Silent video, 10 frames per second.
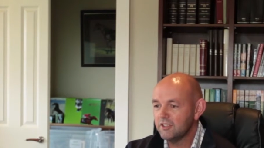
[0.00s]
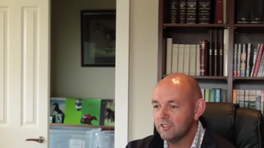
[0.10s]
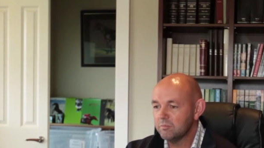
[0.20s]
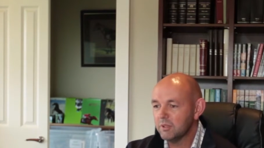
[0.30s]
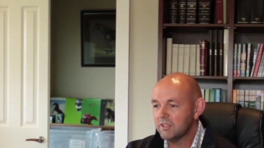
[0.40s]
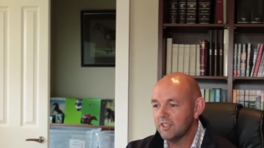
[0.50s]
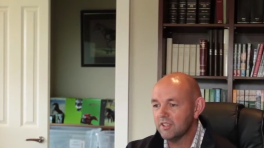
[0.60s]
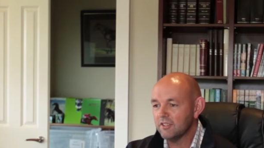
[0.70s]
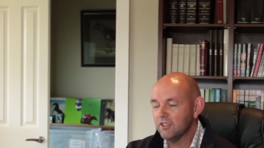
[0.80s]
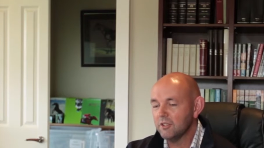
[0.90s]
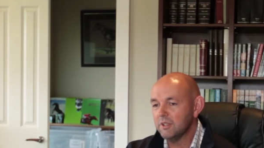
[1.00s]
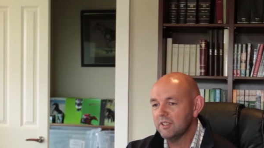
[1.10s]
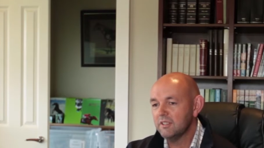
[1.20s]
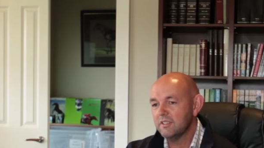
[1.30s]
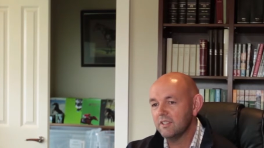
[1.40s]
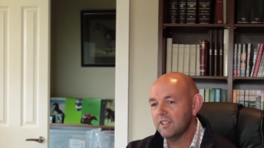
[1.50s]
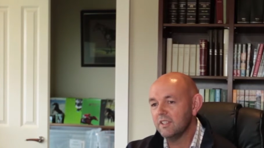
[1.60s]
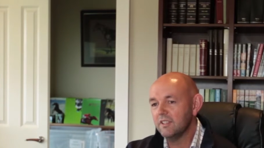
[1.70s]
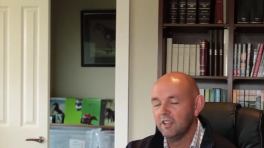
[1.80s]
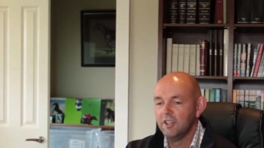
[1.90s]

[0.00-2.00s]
you've picked out the right one, then